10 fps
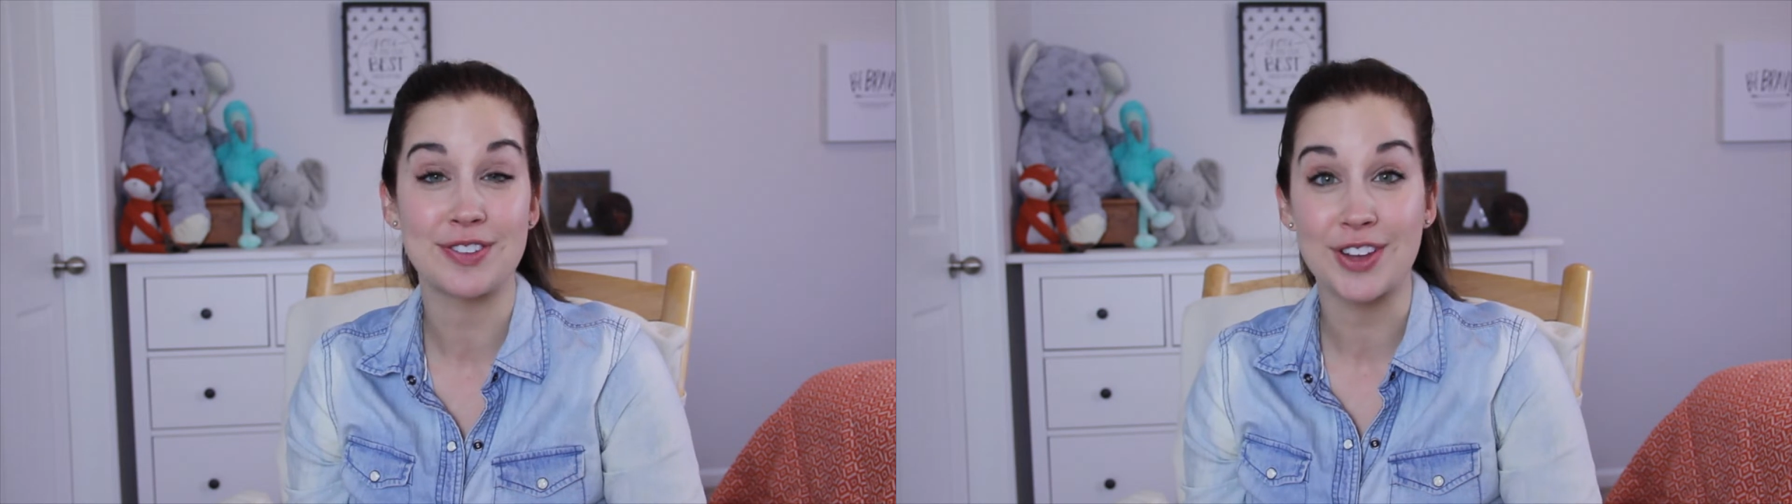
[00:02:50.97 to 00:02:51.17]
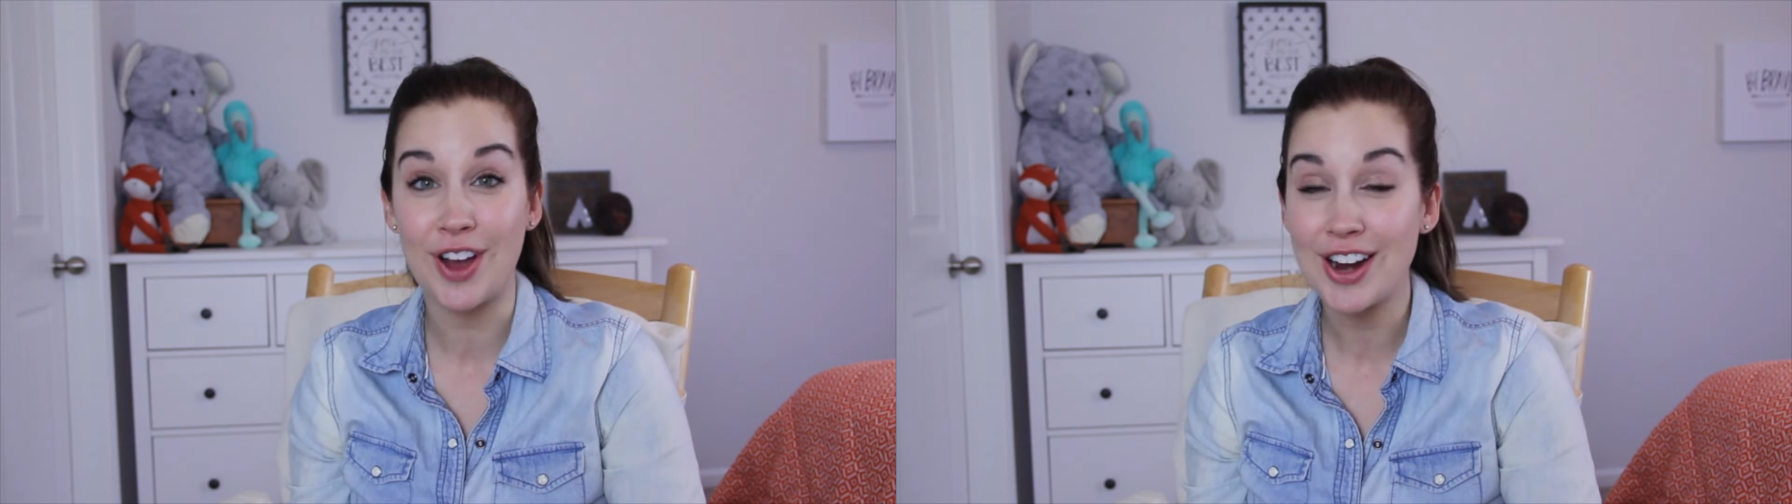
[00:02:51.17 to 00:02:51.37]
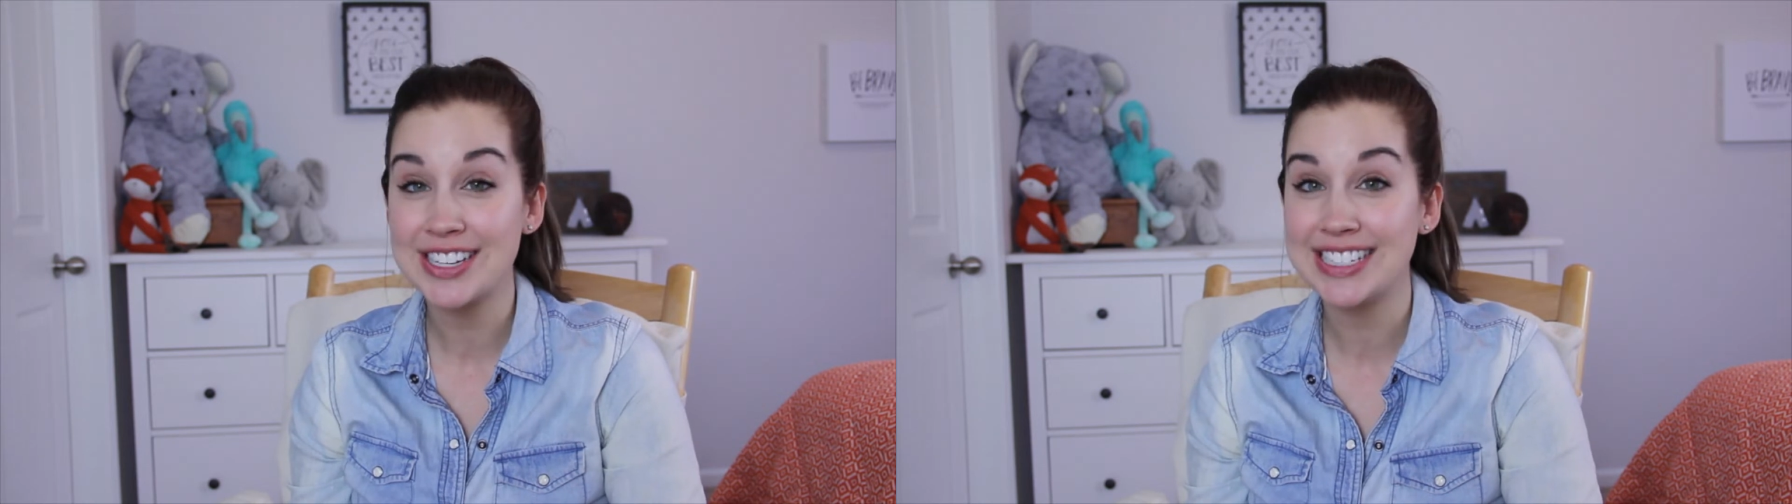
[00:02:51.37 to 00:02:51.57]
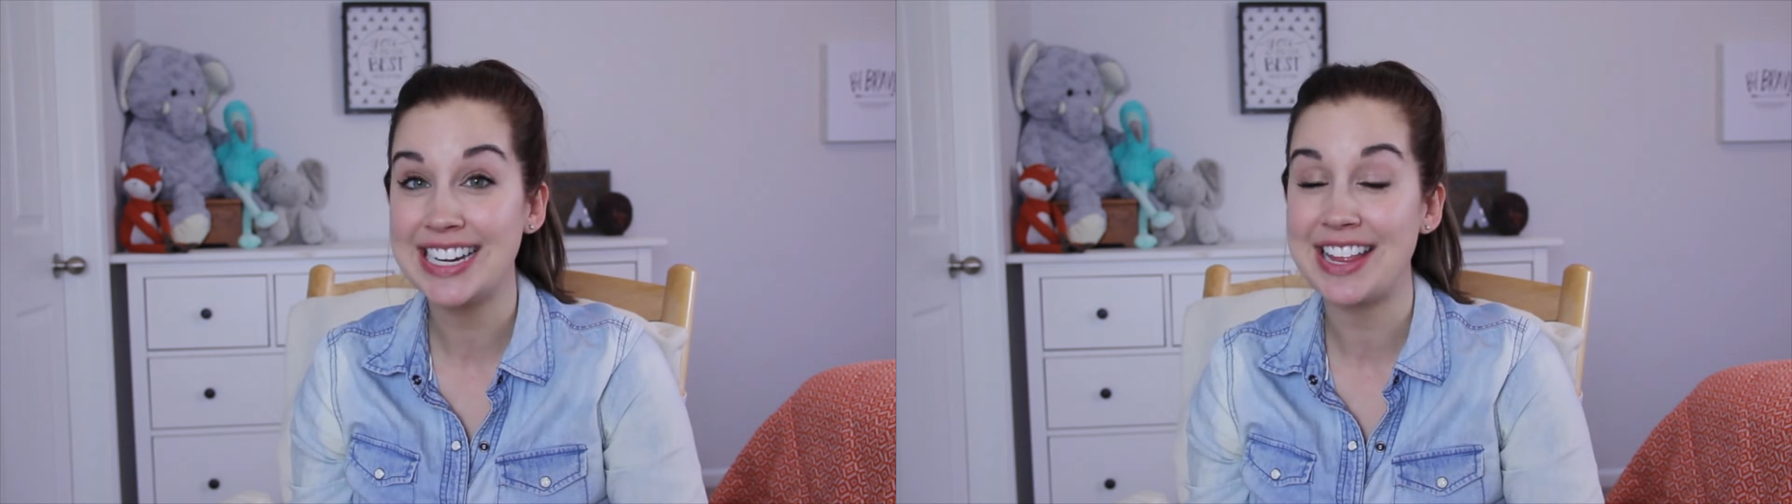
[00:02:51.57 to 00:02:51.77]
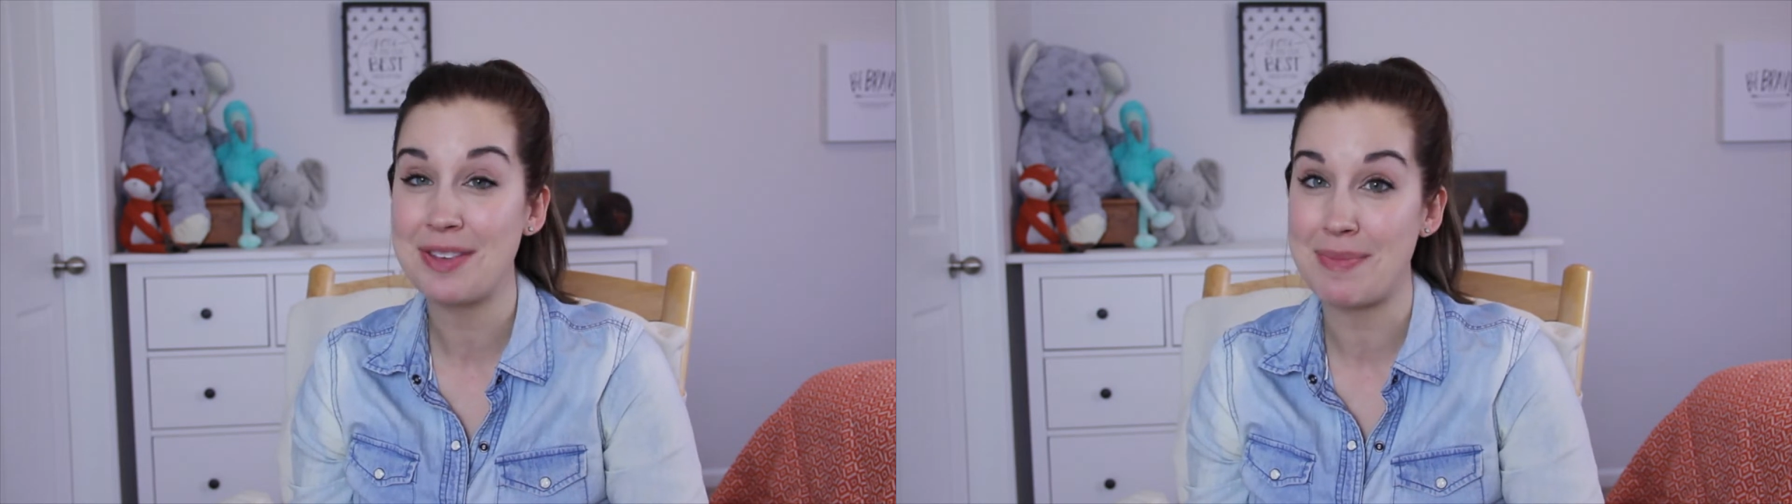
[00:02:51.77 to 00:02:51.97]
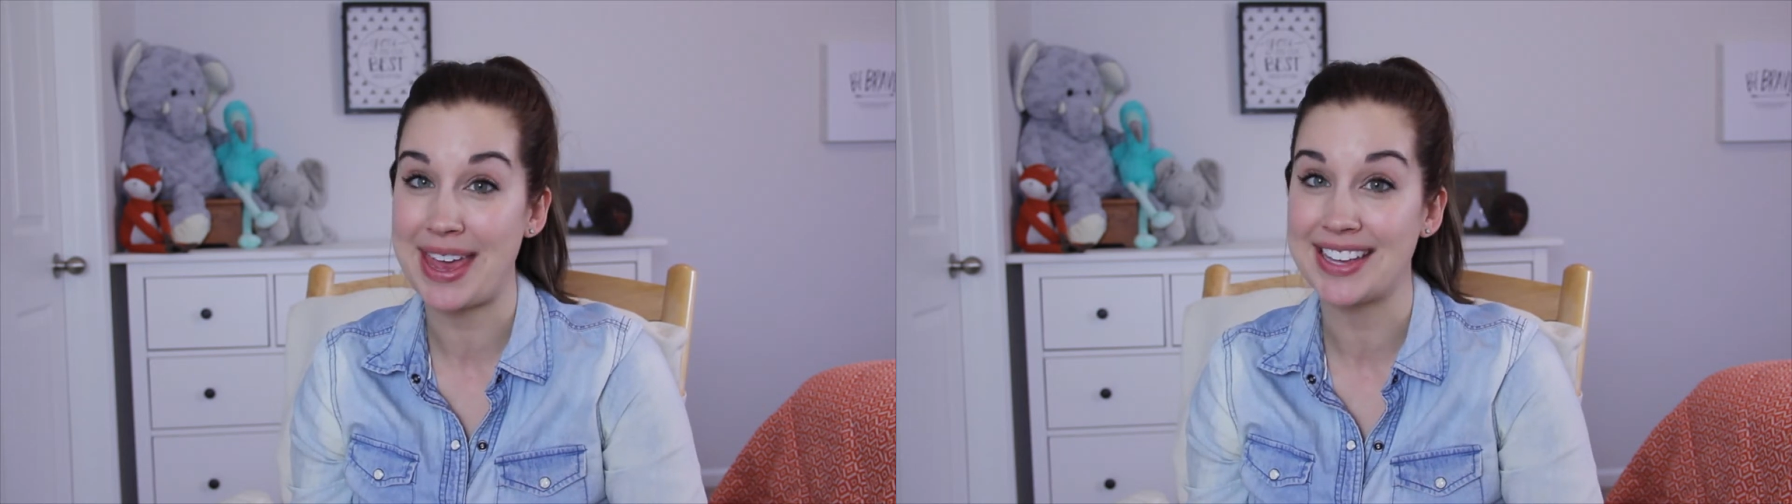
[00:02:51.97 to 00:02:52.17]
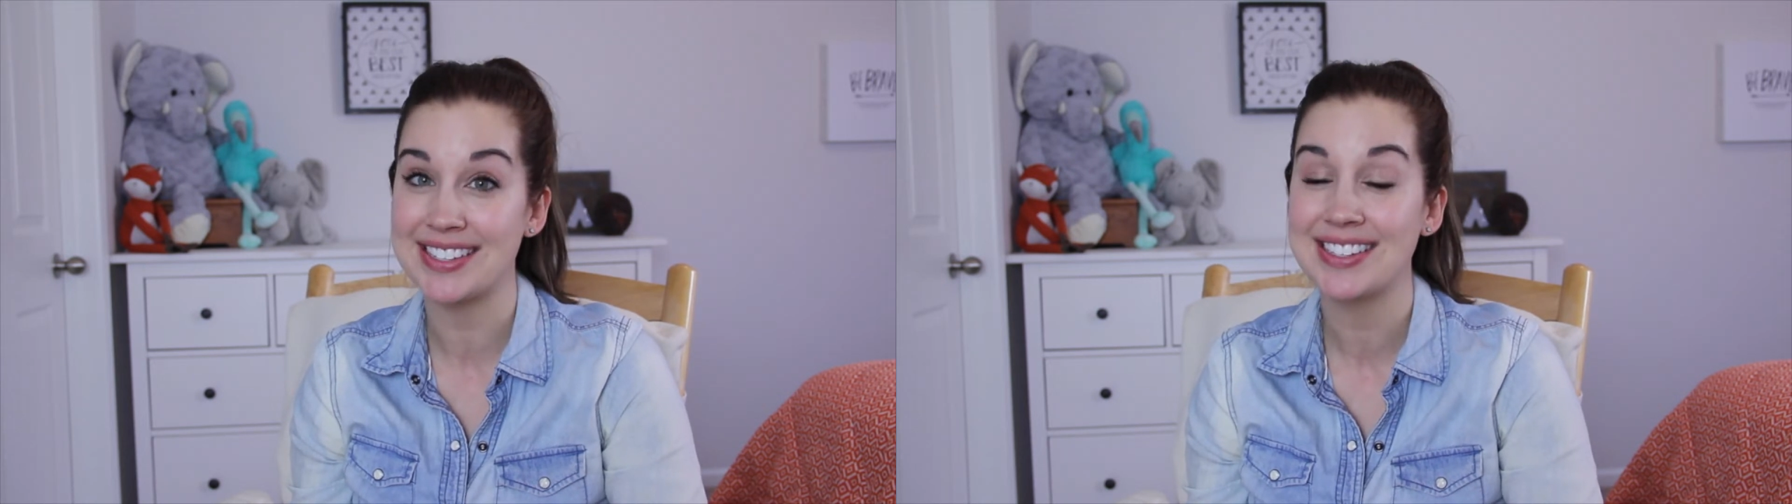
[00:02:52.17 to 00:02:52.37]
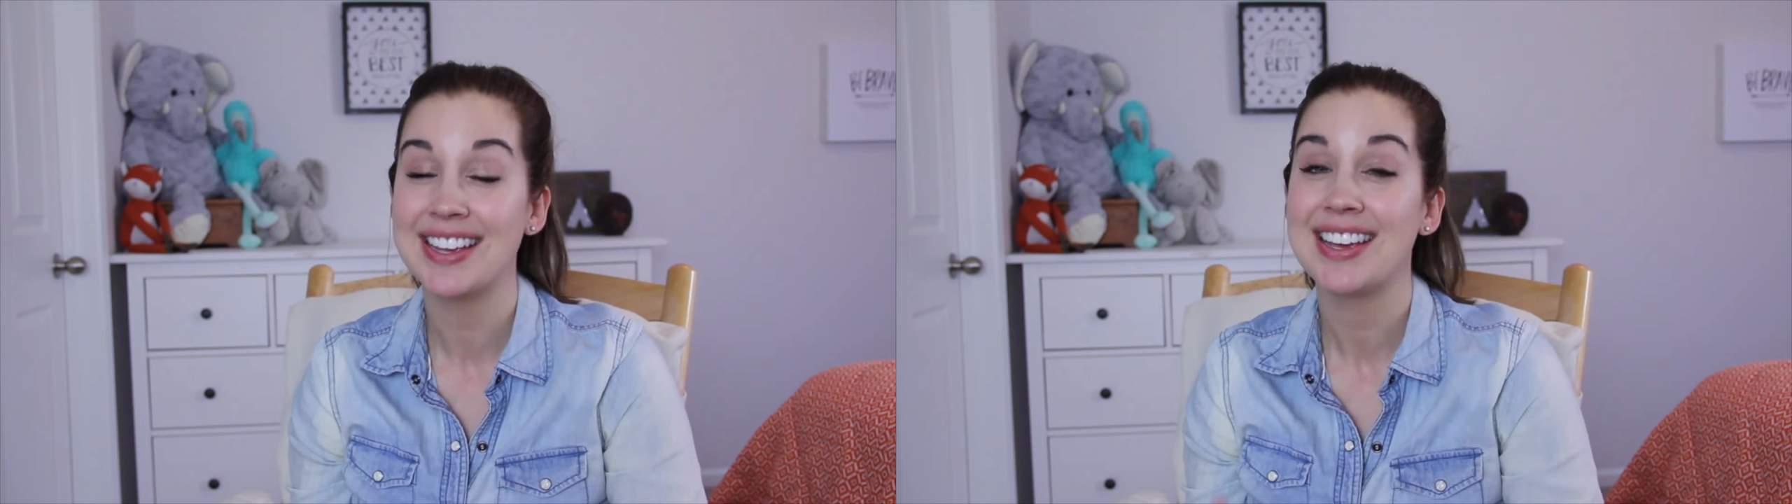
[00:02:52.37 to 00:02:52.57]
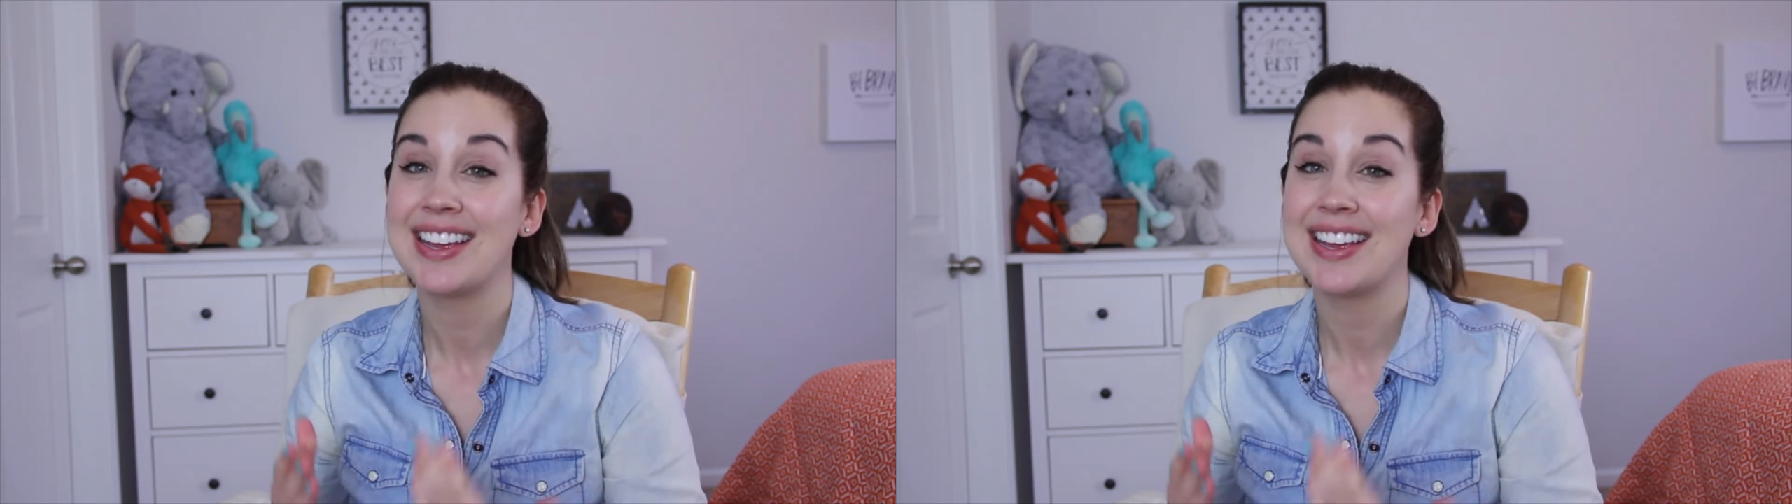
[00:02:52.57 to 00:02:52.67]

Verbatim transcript: of the car seat and the base,